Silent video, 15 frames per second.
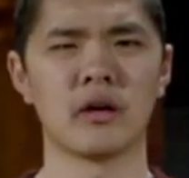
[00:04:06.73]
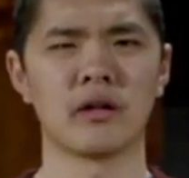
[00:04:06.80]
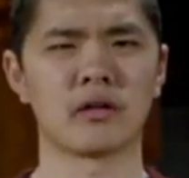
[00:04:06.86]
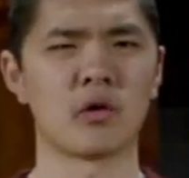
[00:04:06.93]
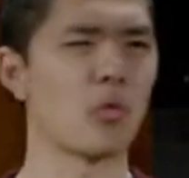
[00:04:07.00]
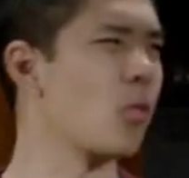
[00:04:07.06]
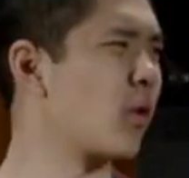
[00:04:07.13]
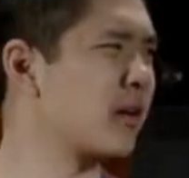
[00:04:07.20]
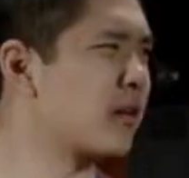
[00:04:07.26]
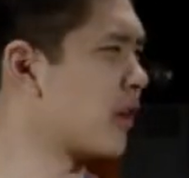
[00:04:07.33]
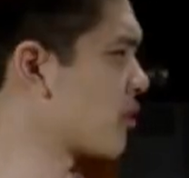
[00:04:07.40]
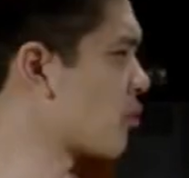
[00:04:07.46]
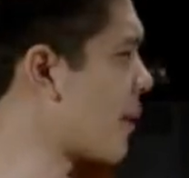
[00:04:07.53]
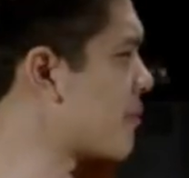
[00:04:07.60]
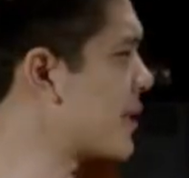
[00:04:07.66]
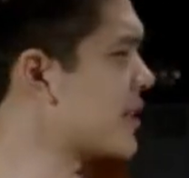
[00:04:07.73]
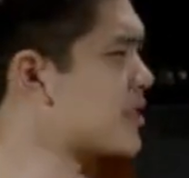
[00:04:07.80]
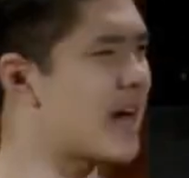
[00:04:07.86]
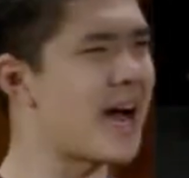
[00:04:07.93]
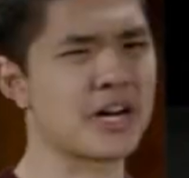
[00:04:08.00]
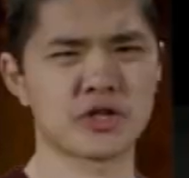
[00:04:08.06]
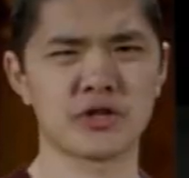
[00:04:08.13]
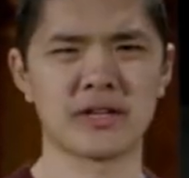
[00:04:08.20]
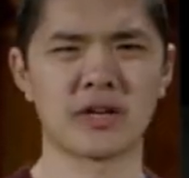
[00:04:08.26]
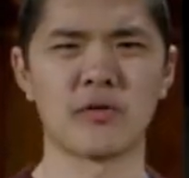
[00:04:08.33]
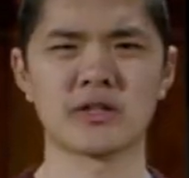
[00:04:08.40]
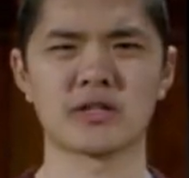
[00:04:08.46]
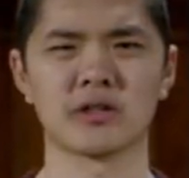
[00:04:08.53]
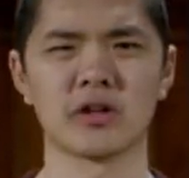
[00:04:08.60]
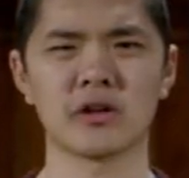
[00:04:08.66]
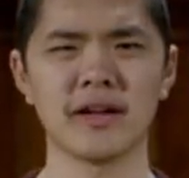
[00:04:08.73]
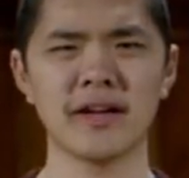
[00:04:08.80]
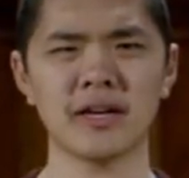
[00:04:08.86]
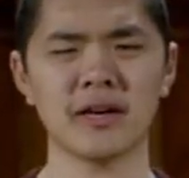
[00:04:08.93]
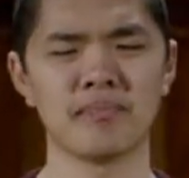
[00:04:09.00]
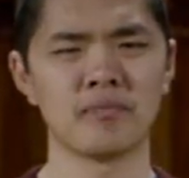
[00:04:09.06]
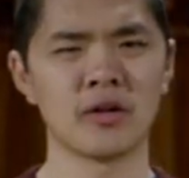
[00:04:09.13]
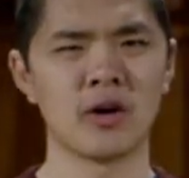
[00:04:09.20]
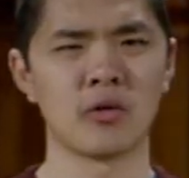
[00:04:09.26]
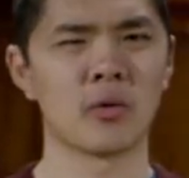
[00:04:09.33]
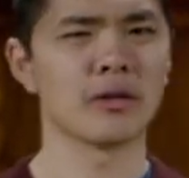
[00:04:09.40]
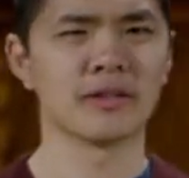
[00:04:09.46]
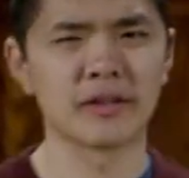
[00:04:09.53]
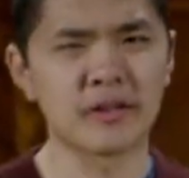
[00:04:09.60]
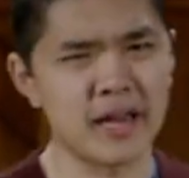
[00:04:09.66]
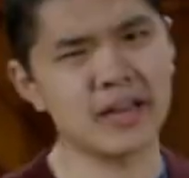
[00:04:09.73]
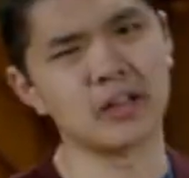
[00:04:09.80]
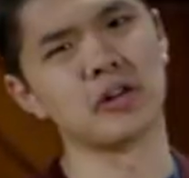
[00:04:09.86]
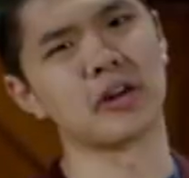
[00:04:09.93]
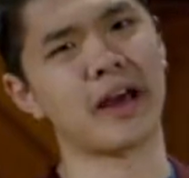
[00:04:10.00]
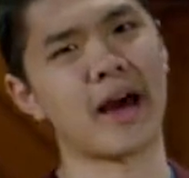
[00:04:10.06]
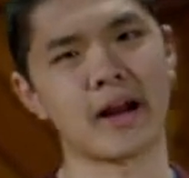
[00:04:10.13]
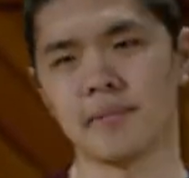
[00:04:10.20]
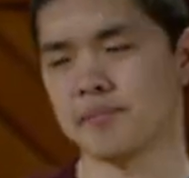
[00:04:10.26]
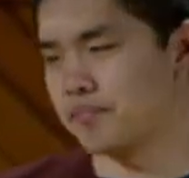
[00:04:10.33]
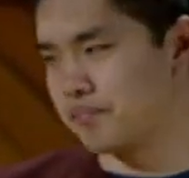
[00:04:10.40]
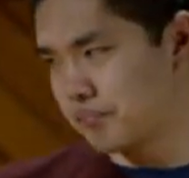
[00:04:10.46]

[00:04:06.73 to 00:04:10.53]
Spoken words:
So what is this web page actually going to look like? Well, let's take a look at it.